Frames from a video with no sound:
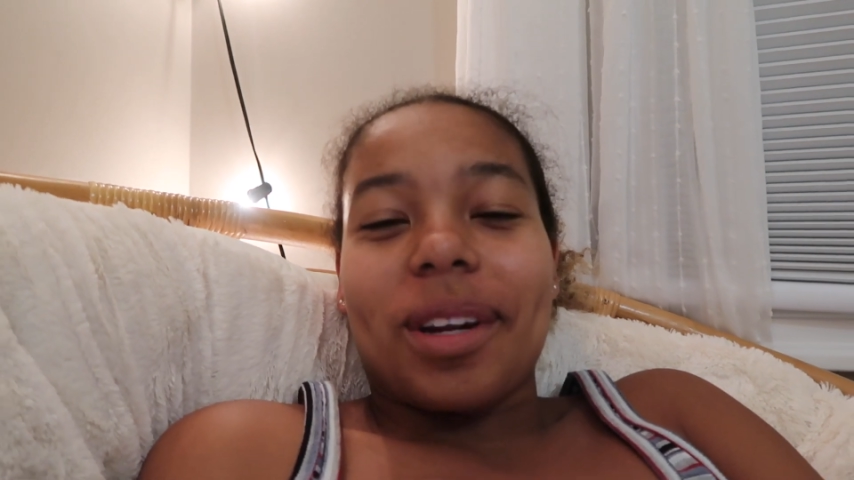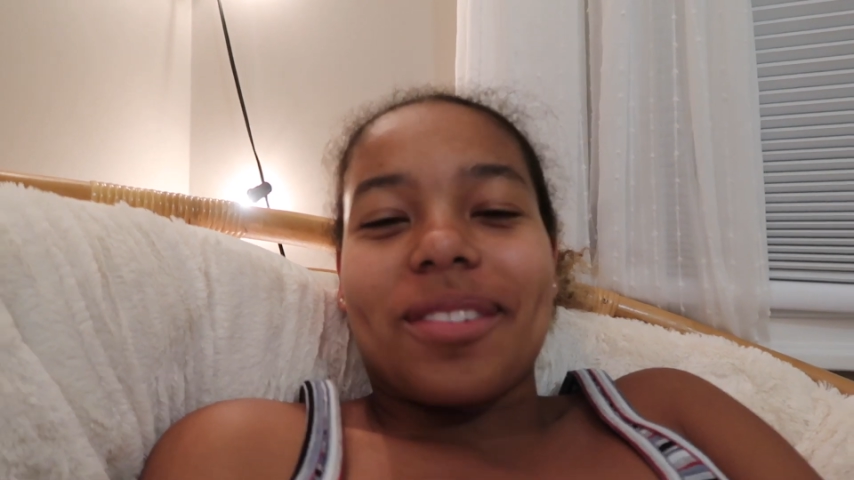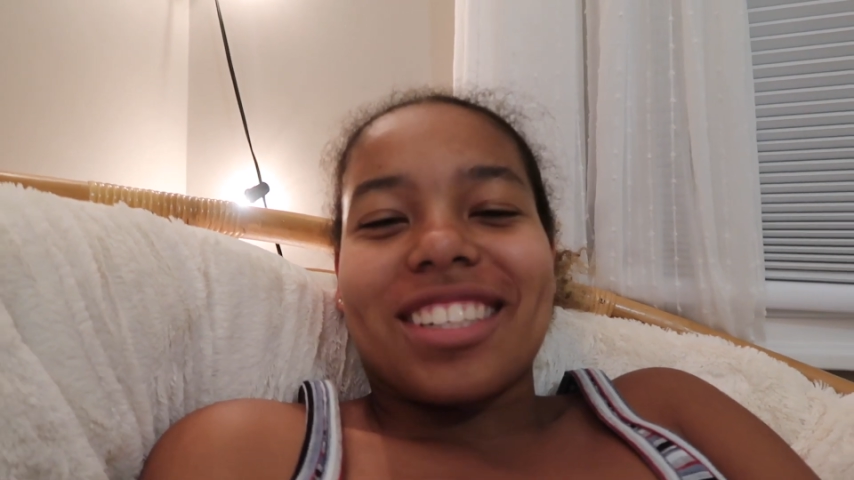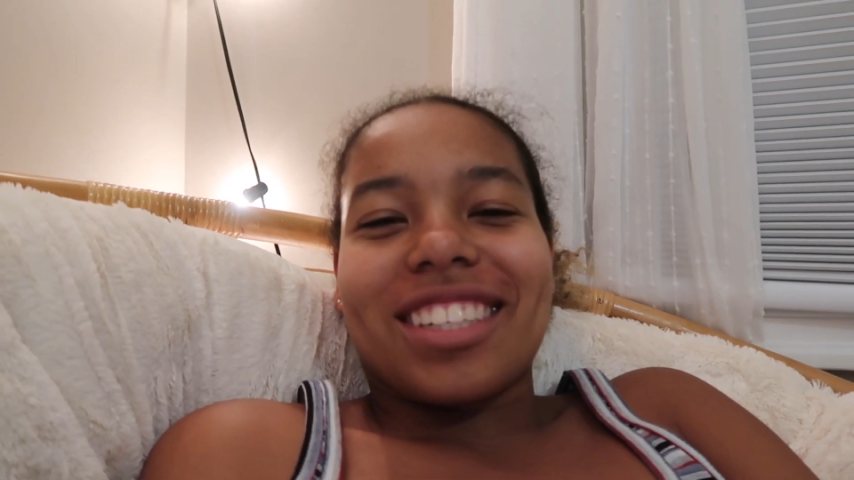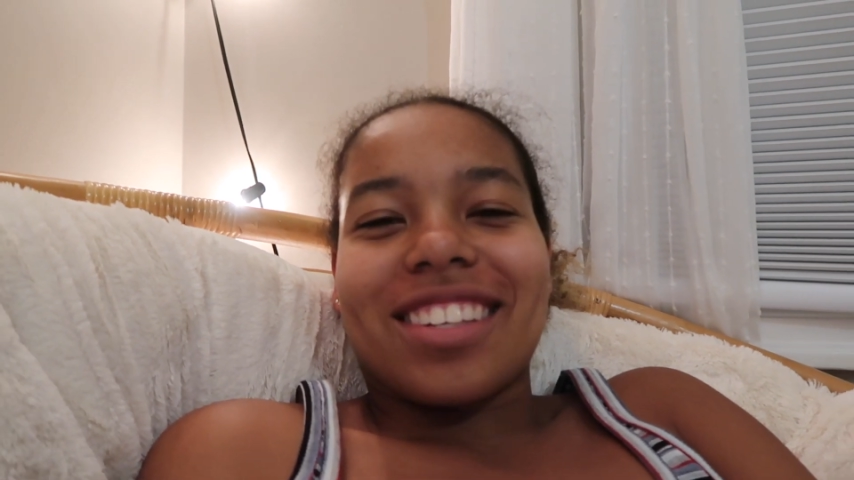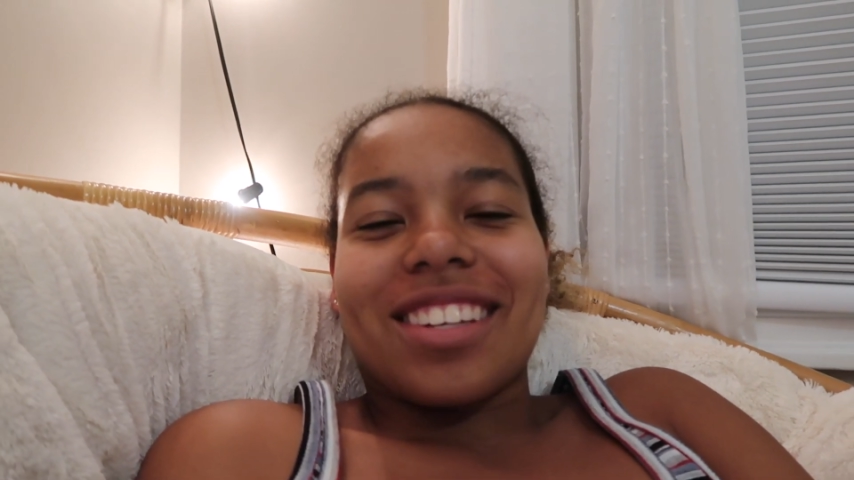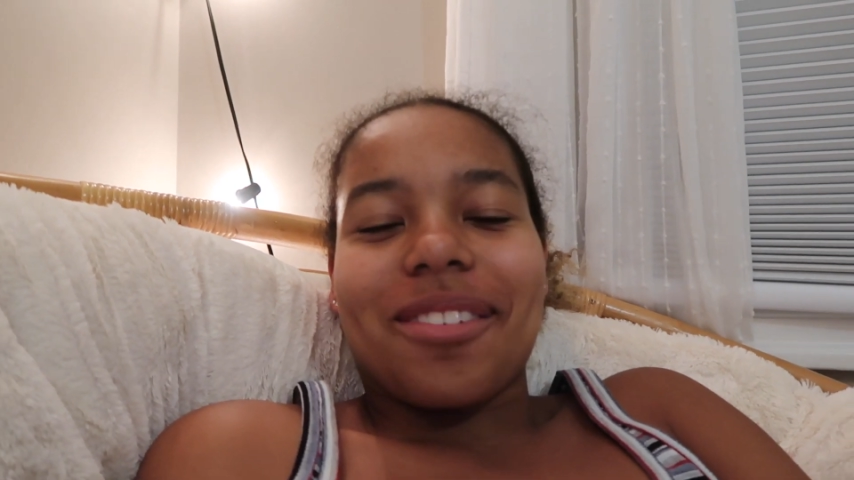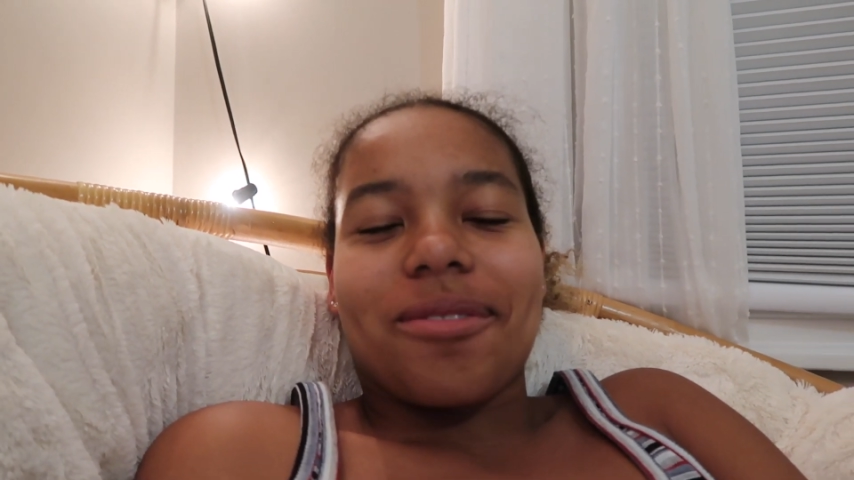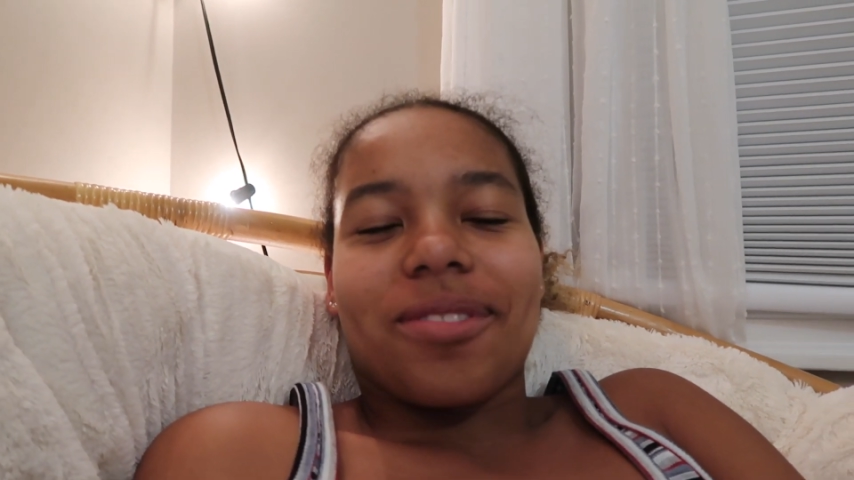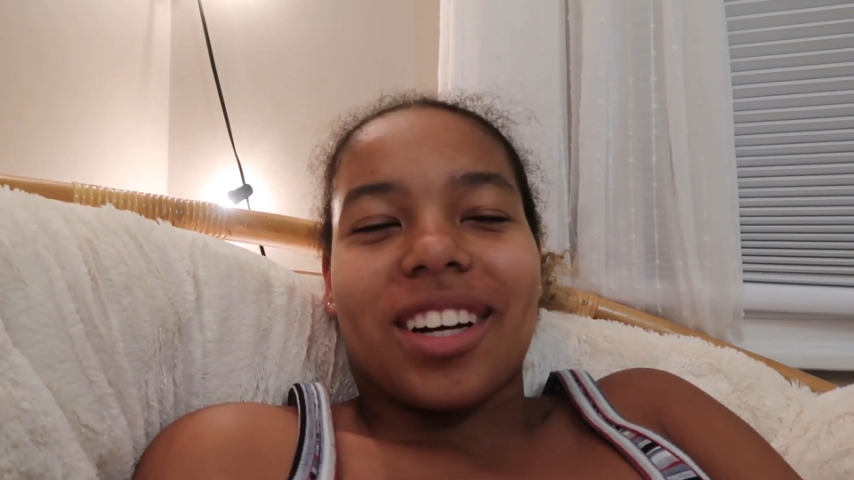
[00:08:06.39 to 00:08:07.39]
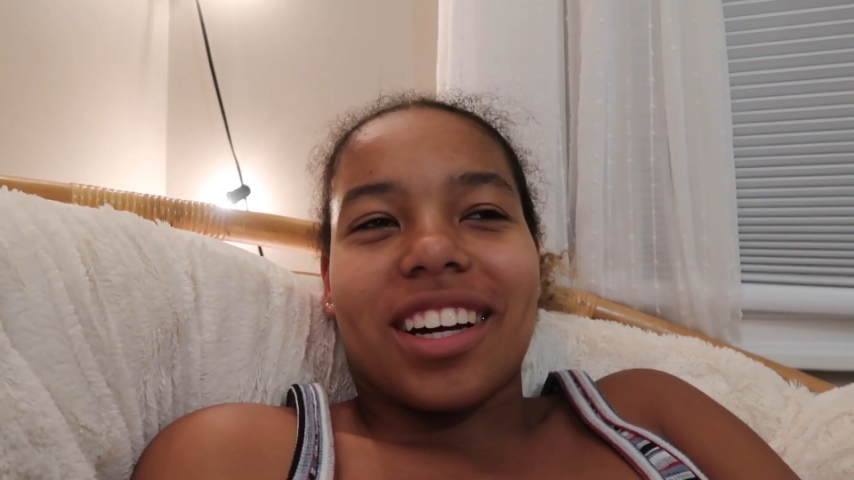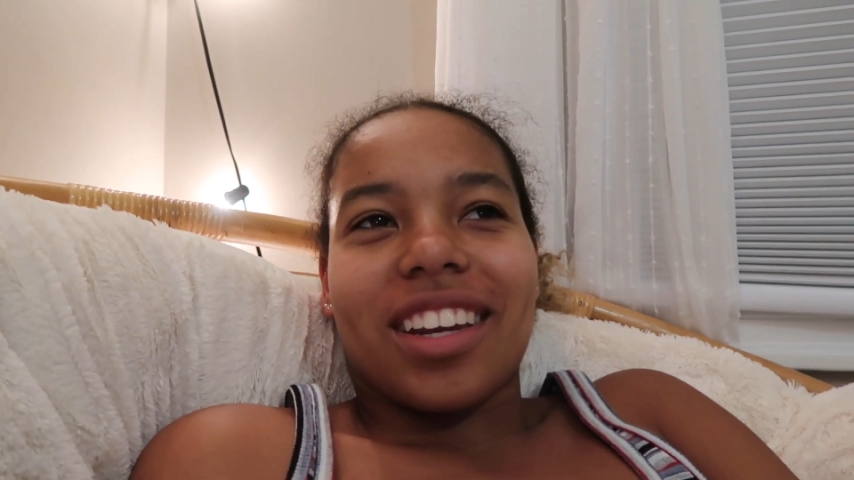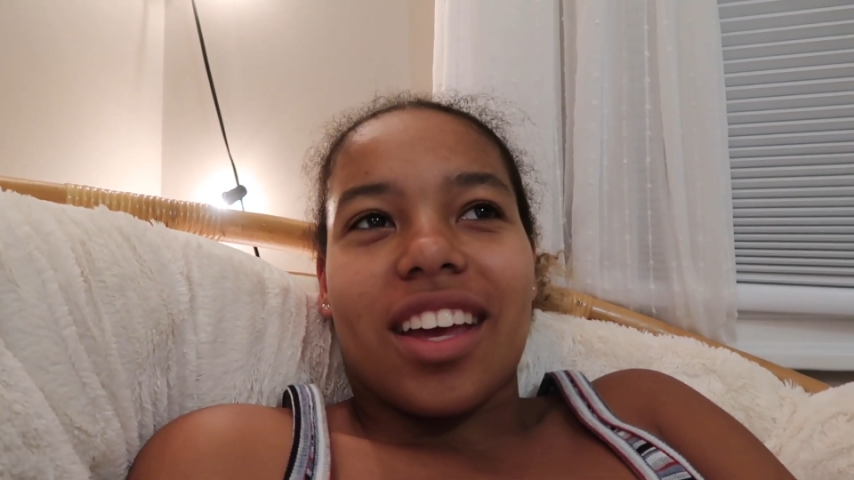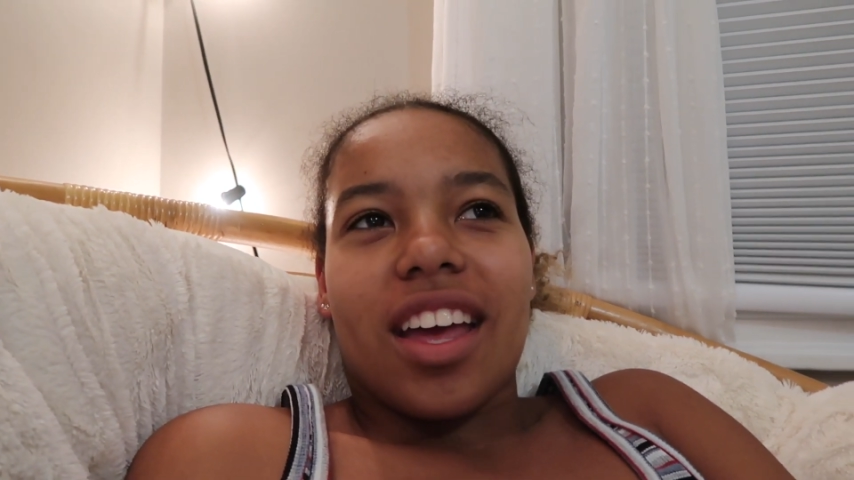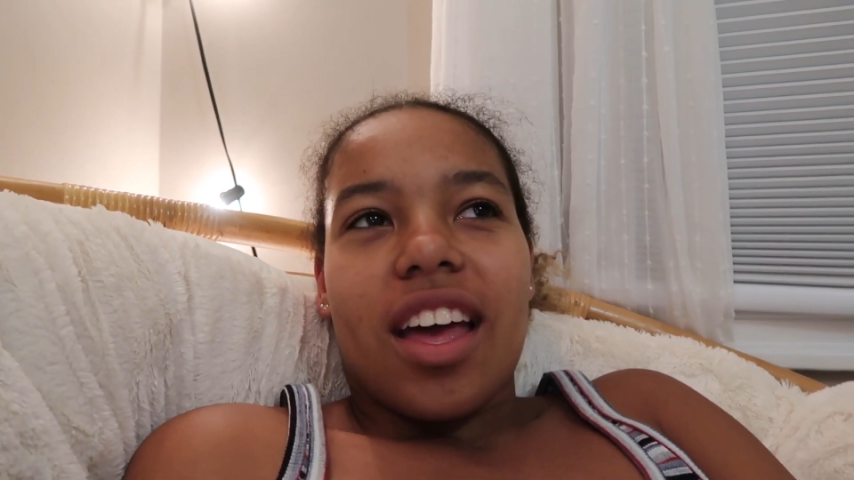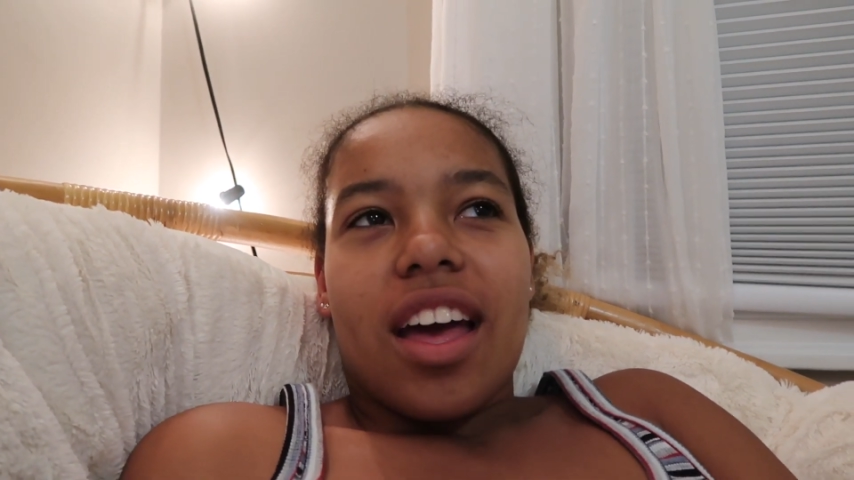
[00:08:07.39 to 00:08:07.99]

but it was so fun.